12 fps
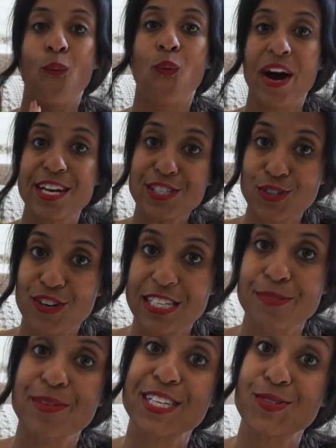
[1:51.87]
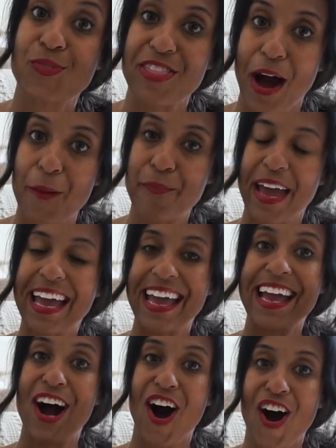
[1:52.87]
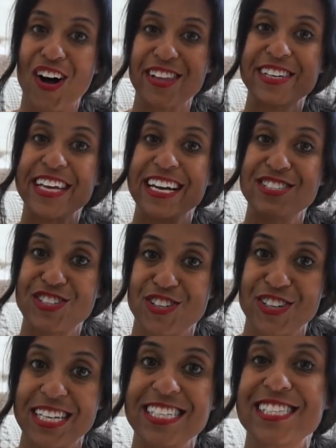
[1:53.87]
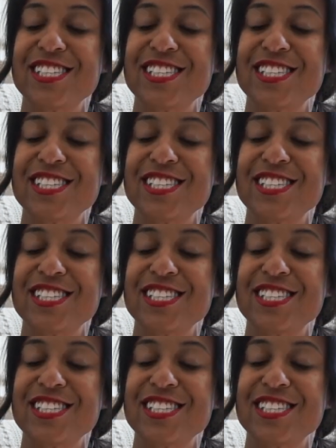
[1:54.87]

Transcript: What is Christmas without baking a holiday treat?